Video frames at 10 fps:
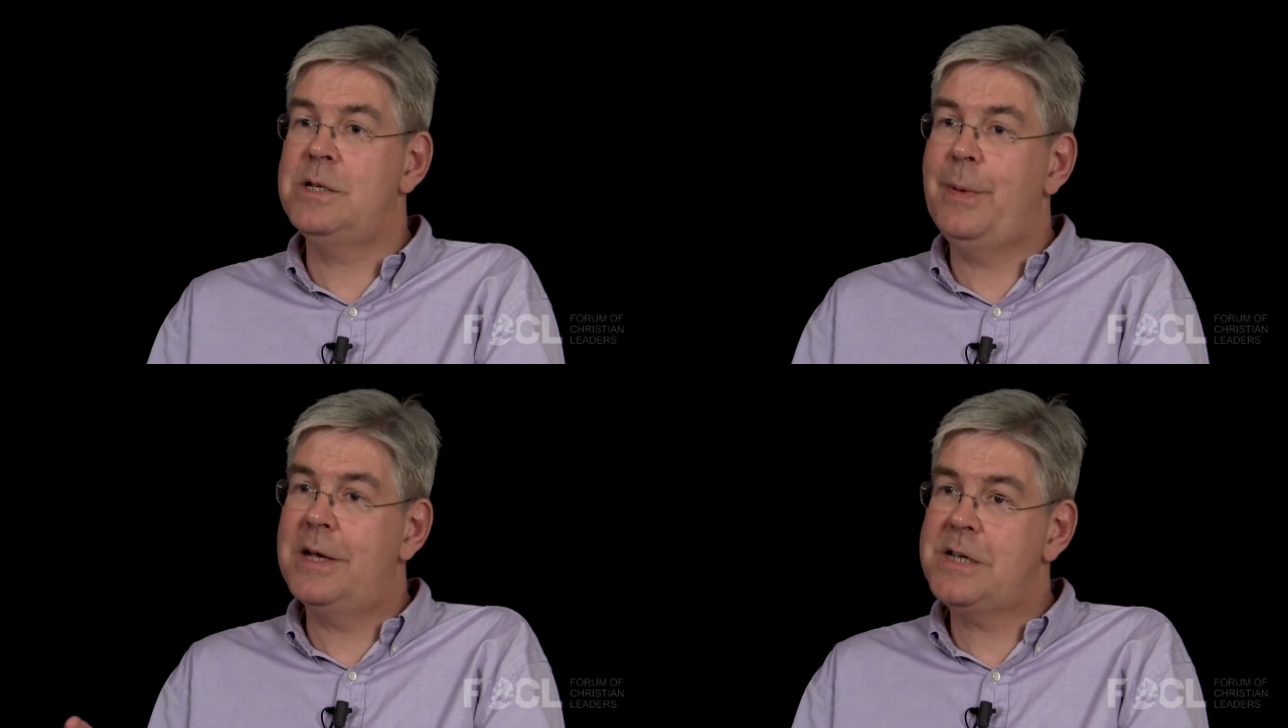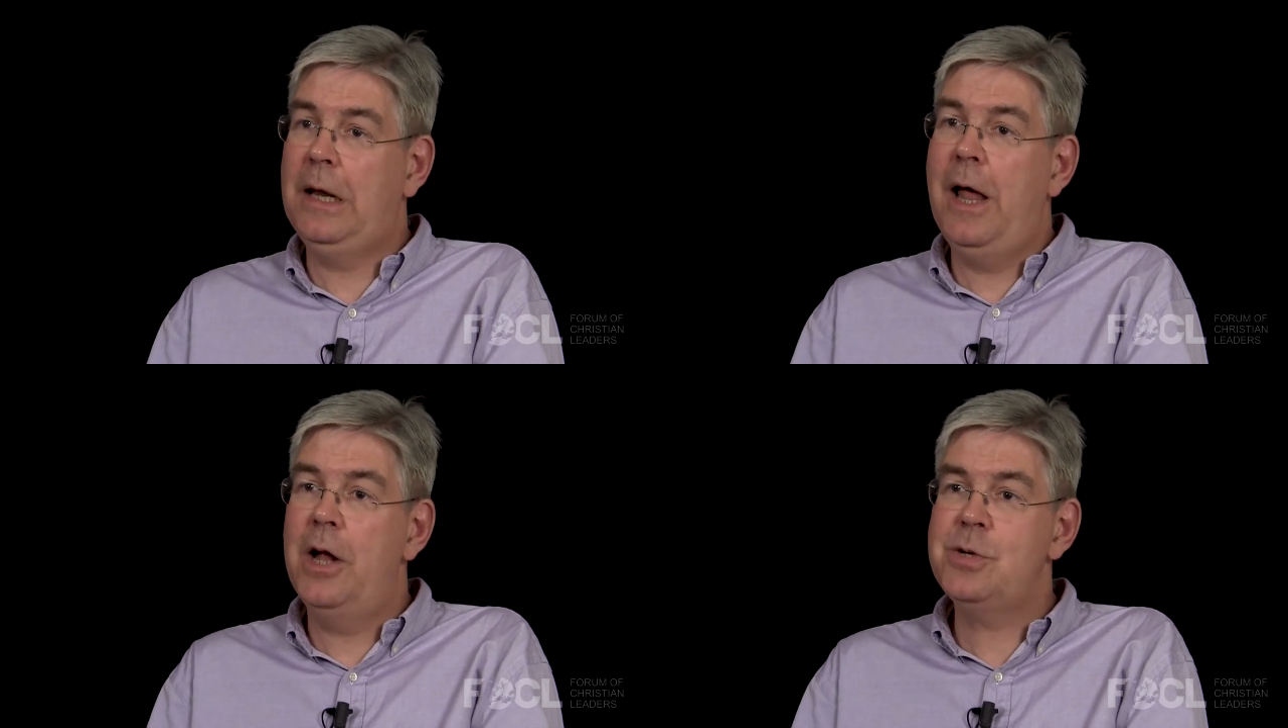because a
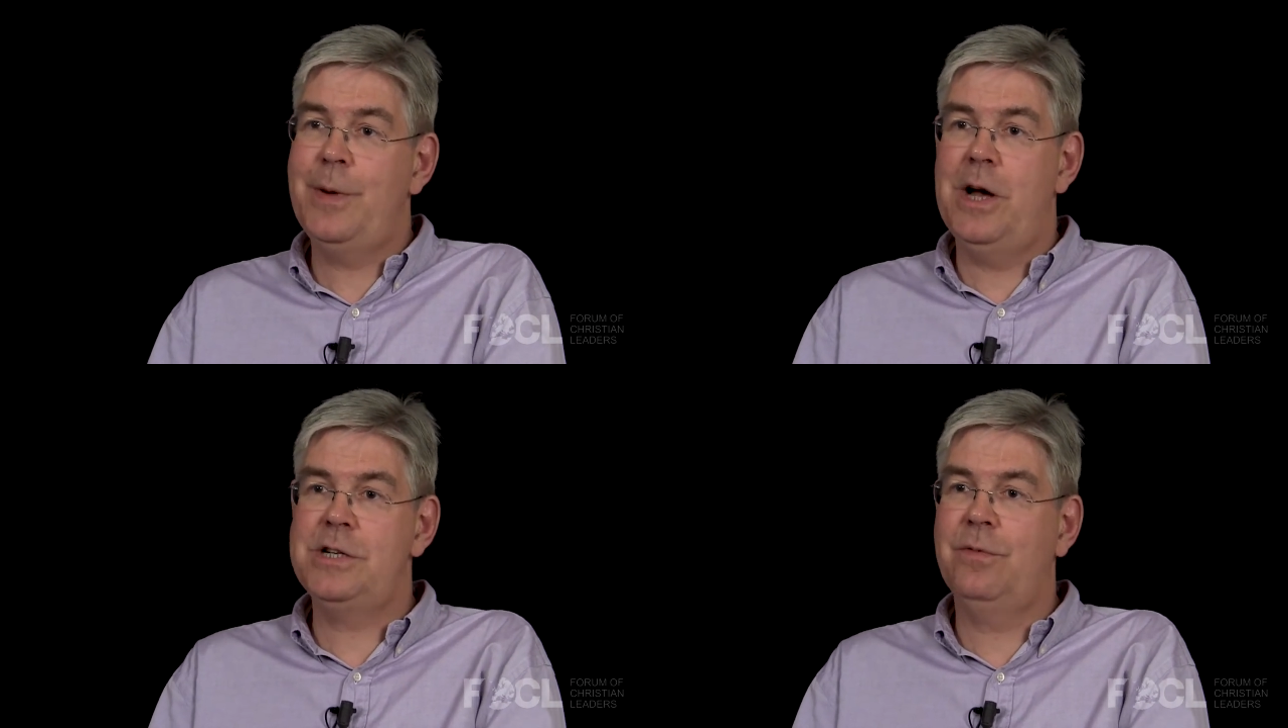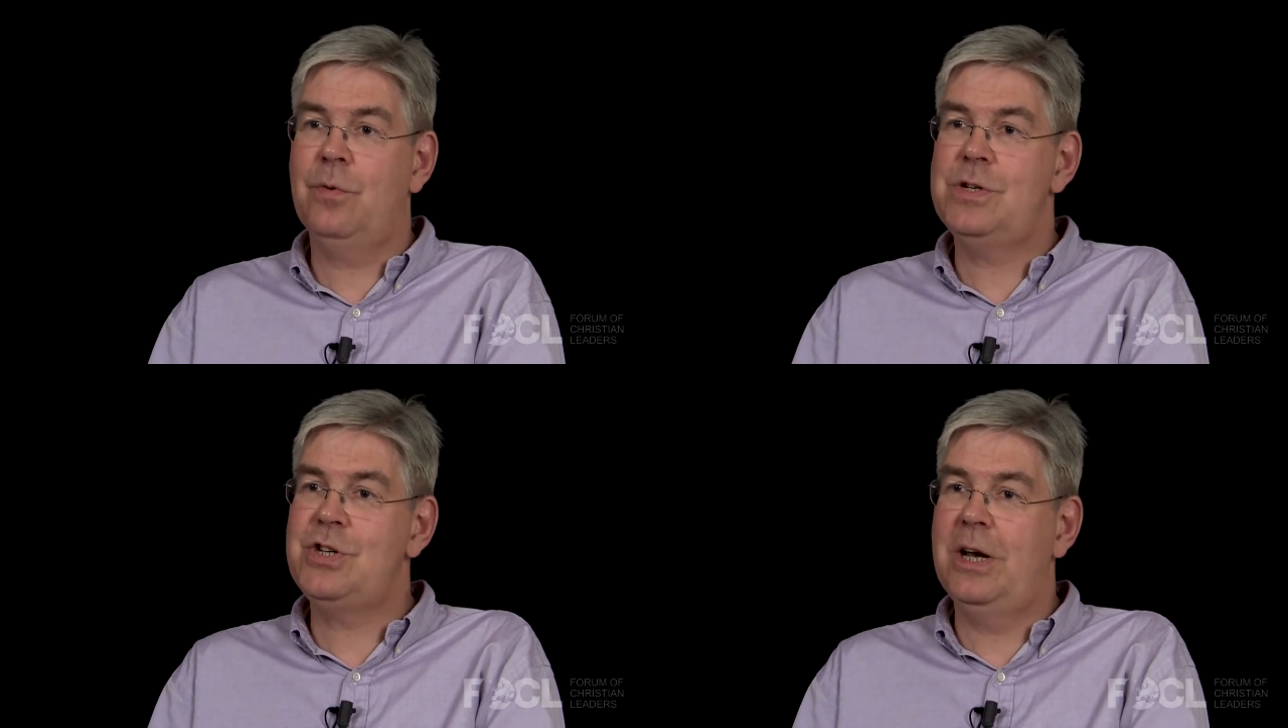large part of
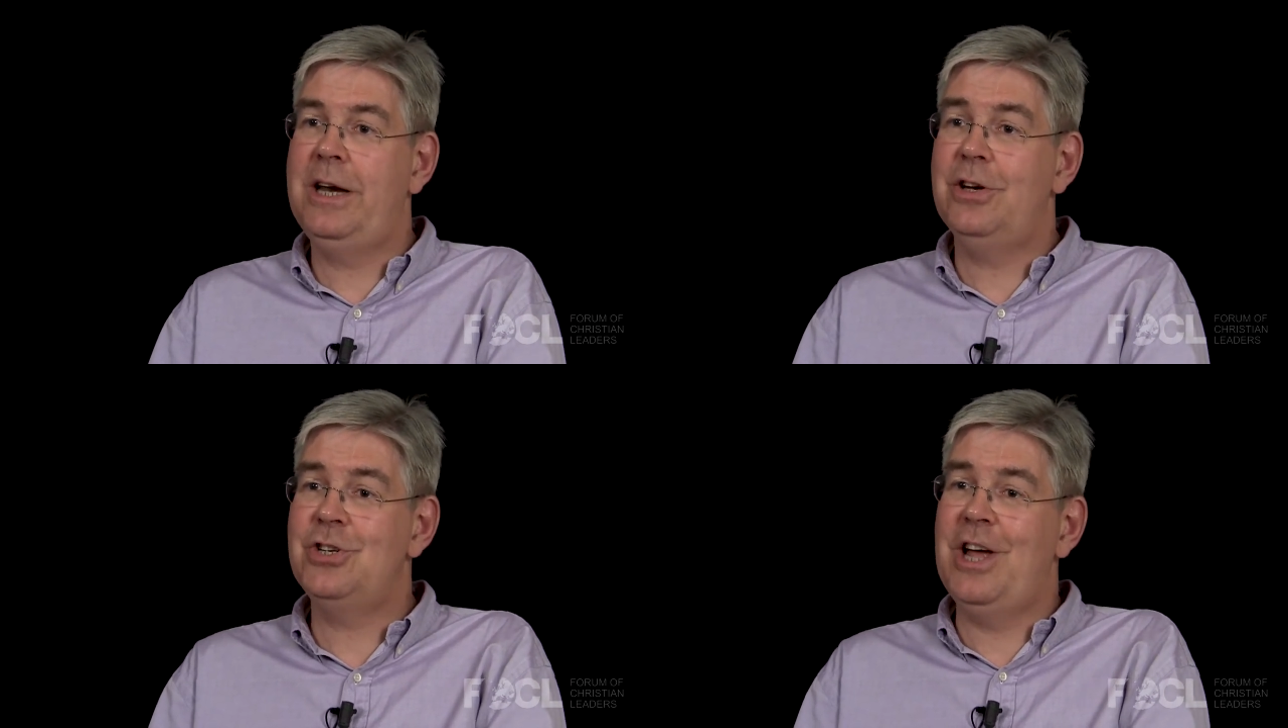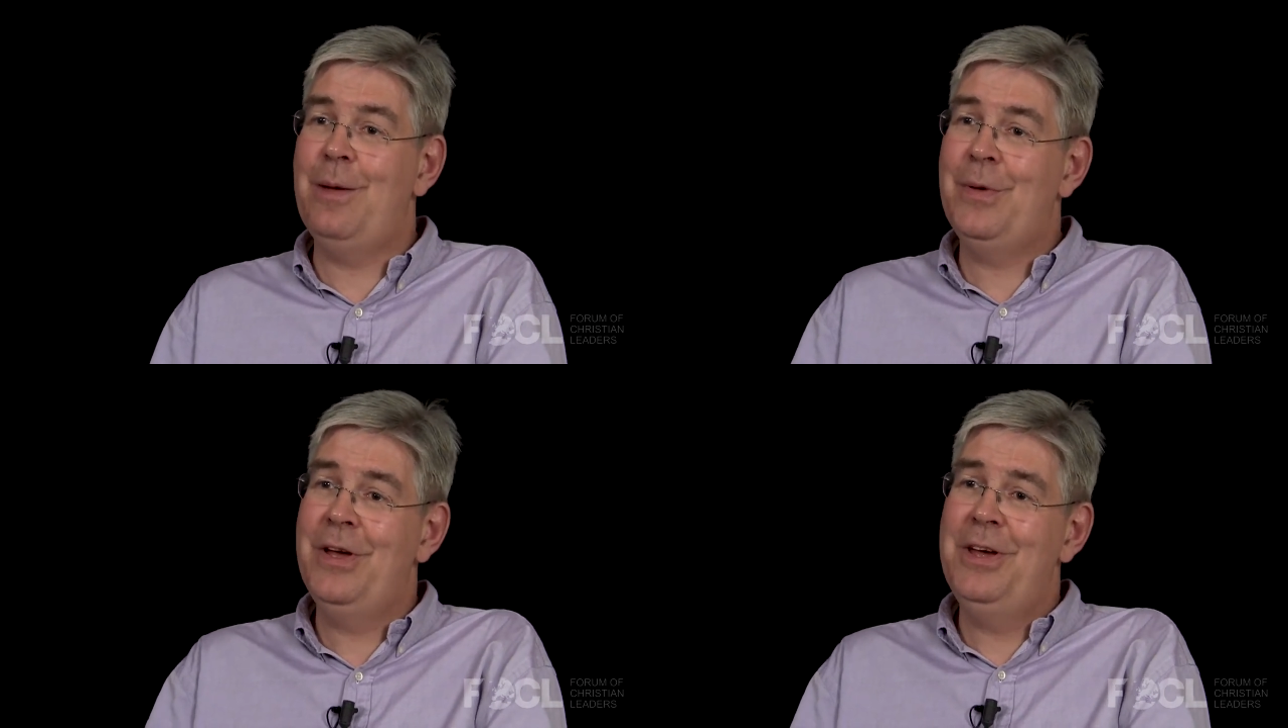Christian leadership